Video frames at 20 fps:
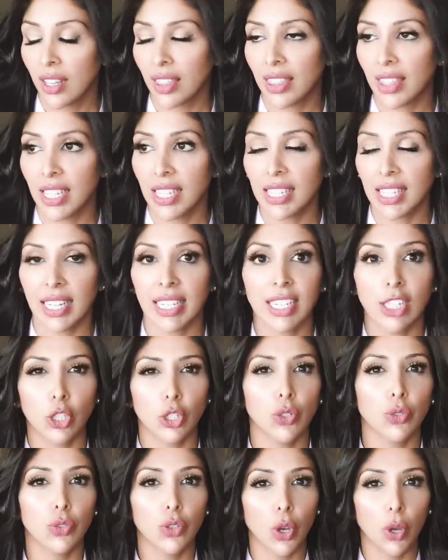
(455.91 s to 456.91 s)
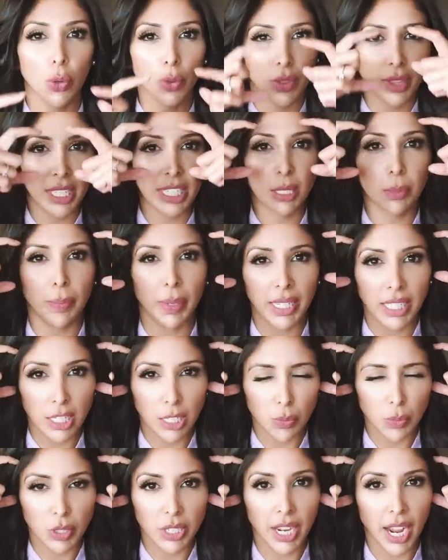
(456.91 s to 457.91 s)
this, at least you know this bit
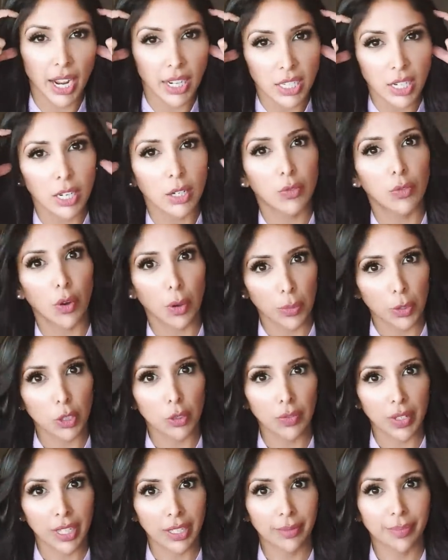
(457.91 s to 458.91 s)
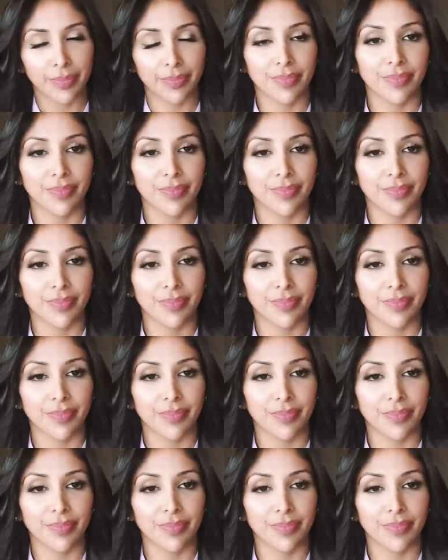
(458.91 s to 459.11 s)
is protected from UV.